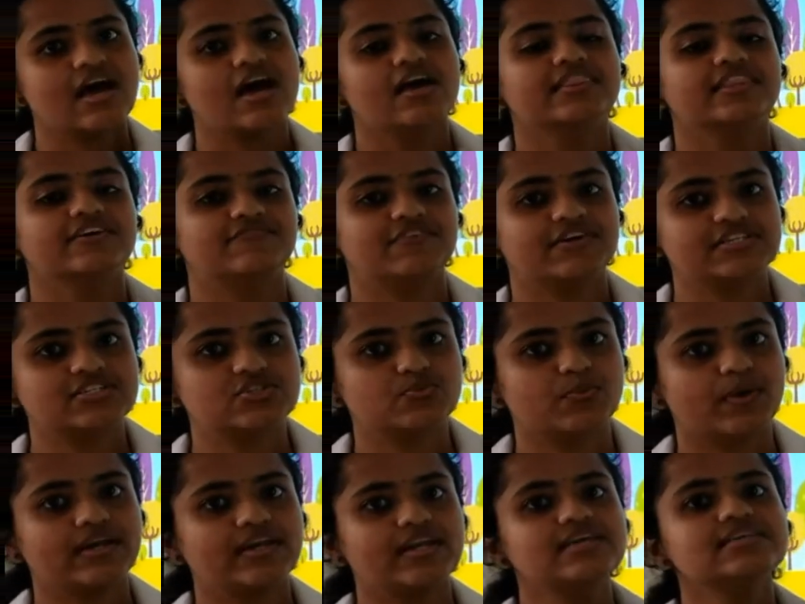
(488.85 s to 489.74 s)
The first
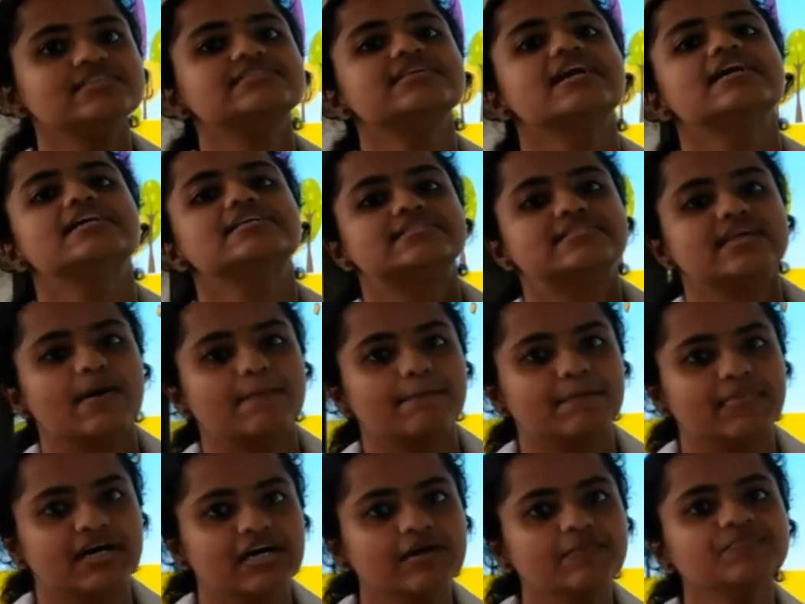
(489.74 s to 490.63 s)
one is
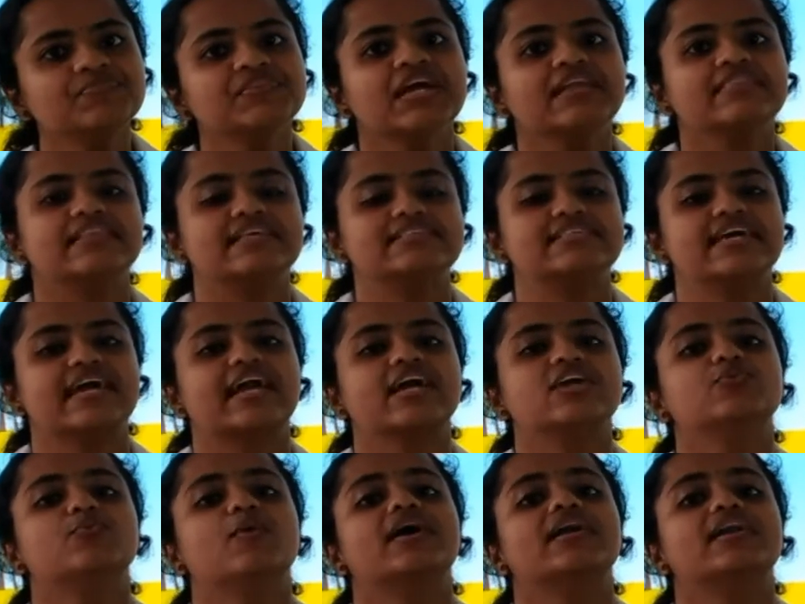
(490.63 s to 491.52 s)
summer, the
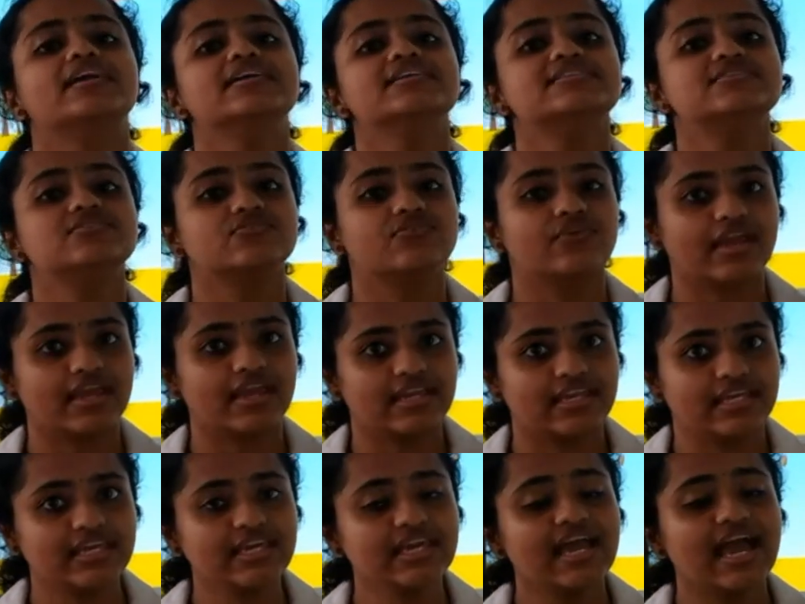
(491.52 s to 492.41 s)
second one is
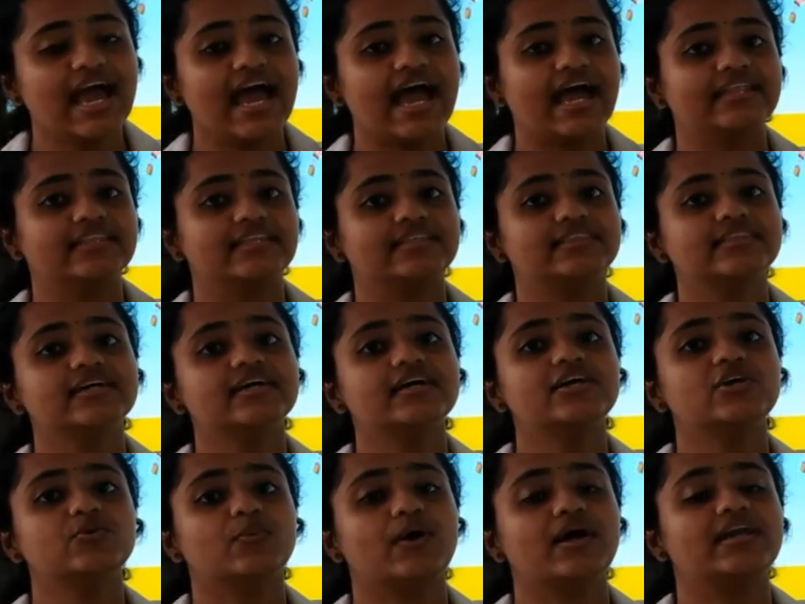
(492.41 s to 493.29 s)
rainy, and the
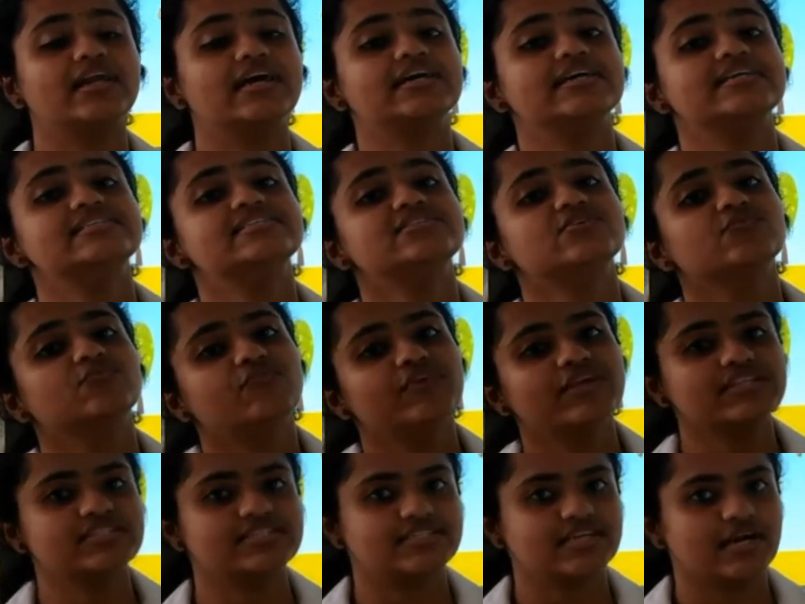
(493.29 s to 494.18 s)
third one is
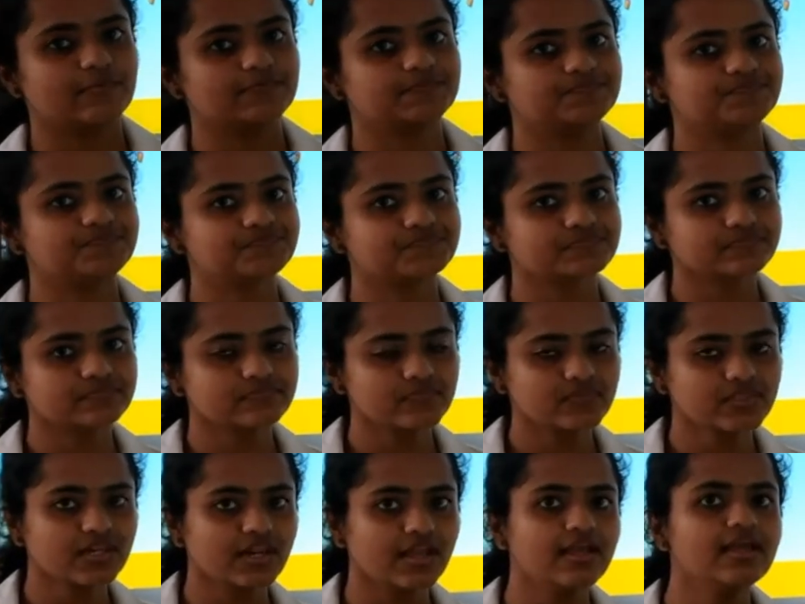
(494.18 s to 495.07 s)
winter.
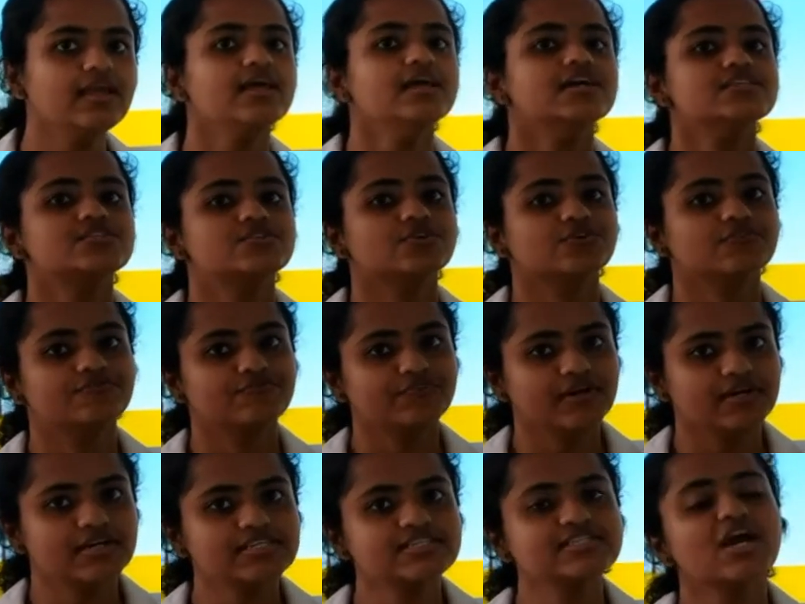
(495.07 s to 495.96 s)
So
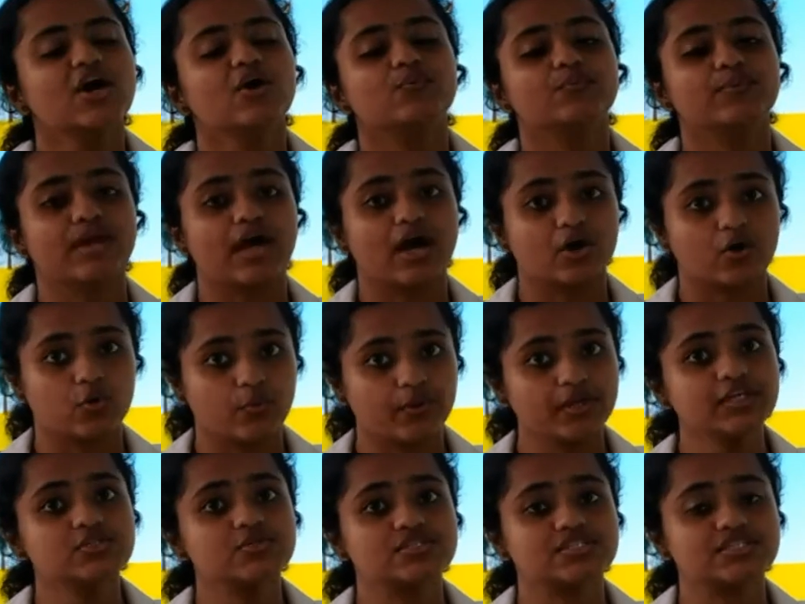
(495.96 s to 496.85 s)
first, we are
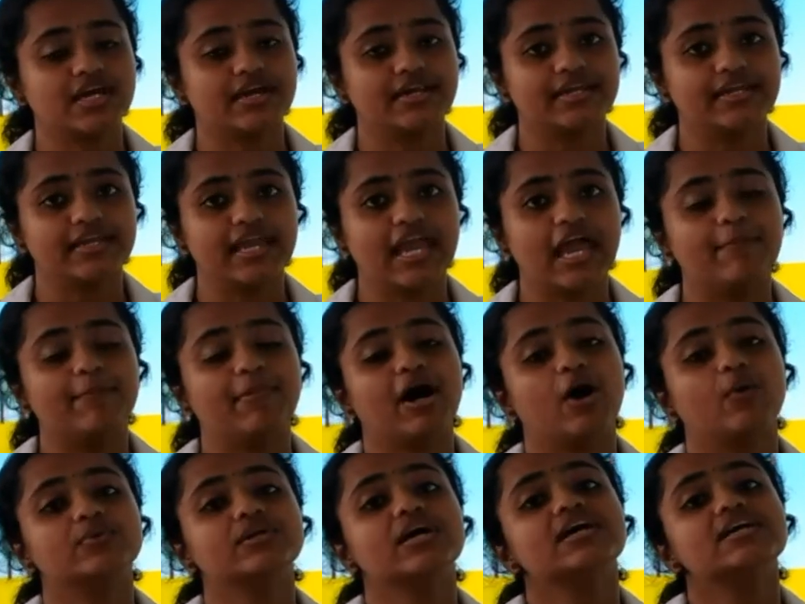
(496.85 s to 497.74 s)
going to study
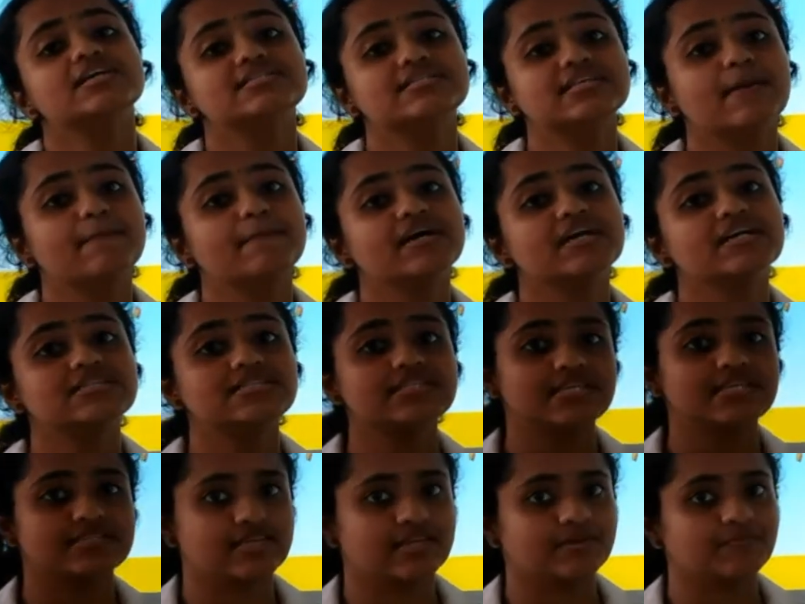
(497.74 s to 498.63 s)
about summer
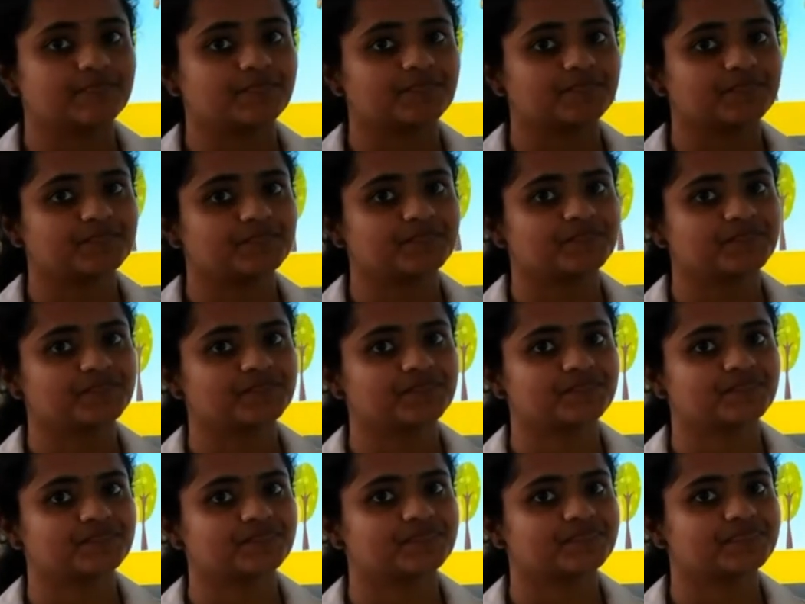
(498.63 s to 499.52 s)
season.
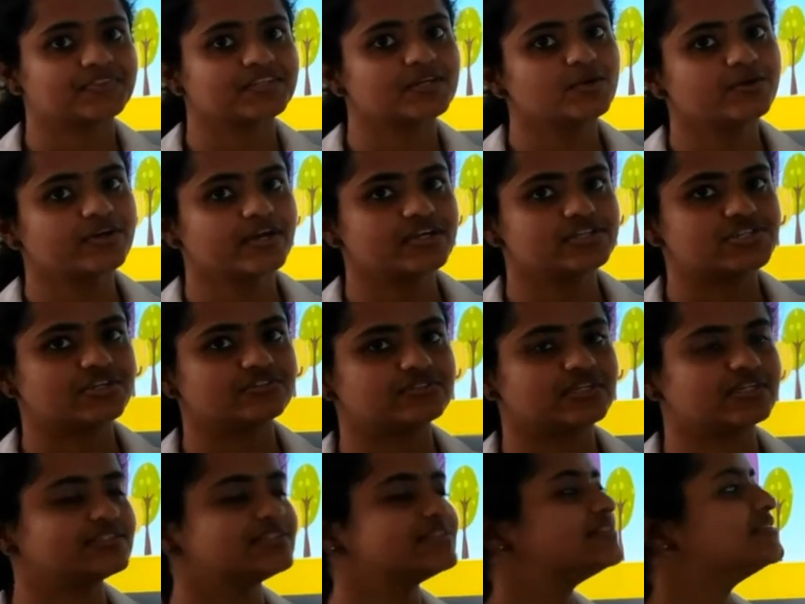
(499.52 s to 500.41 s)
Okay,
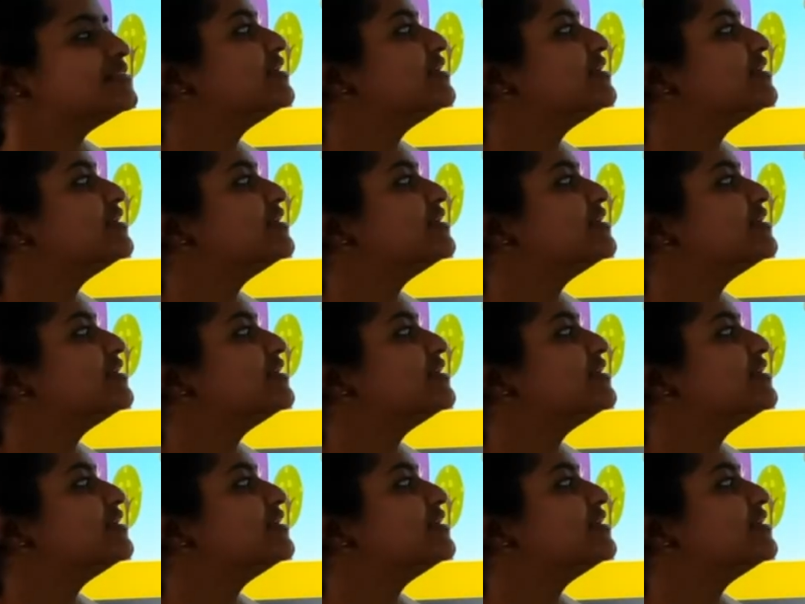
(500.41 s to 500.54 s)
children.